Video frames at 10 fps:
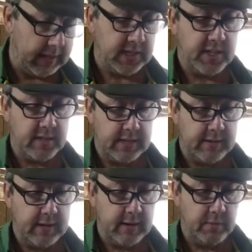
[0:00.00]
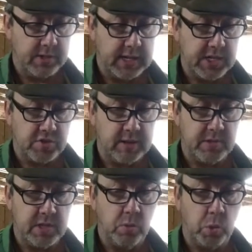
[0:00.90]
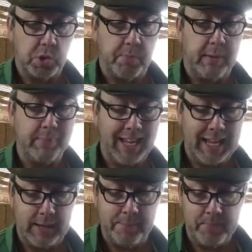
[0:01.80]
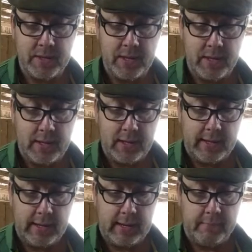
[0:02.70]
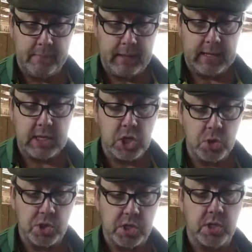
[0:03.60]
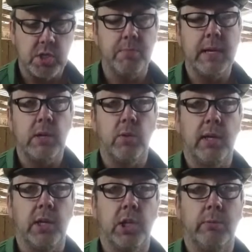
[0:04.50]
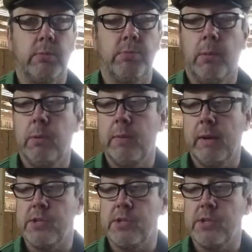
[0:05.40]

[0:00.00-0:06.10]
it turned out it was a stripped water pump gear um, it used to be quite a common problem.